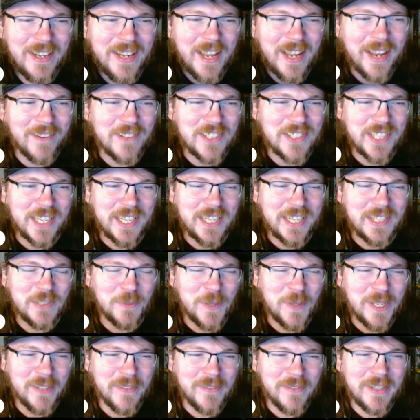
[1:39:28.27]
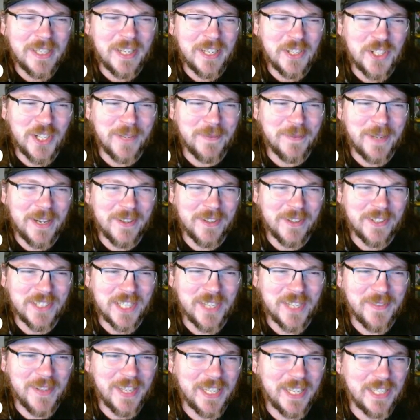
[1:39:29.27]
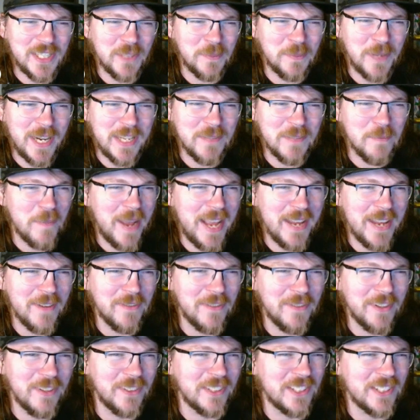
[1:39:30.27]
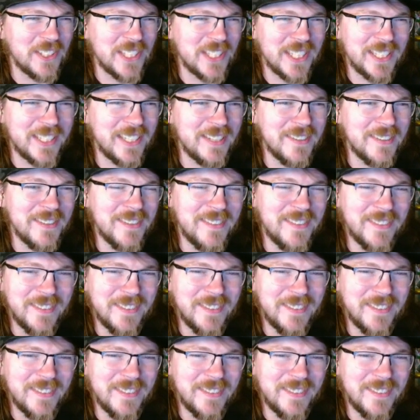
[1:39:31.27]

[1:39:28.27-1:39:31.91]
I was like, is one of them going to jump down? That's going to be like a surprise minefield or something.